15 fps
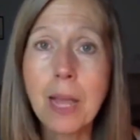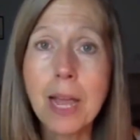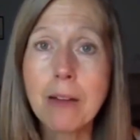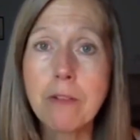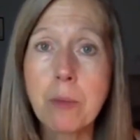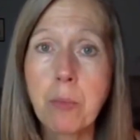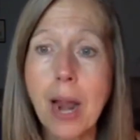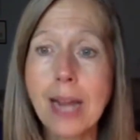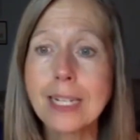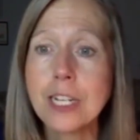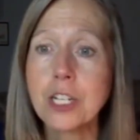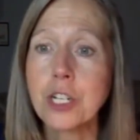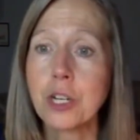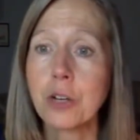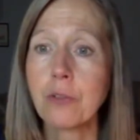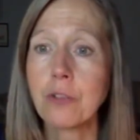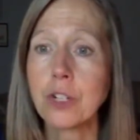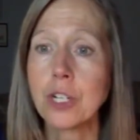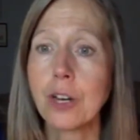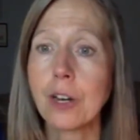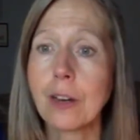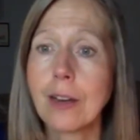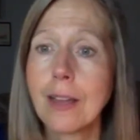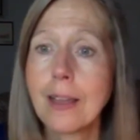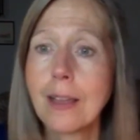kind of a practitioner for sure.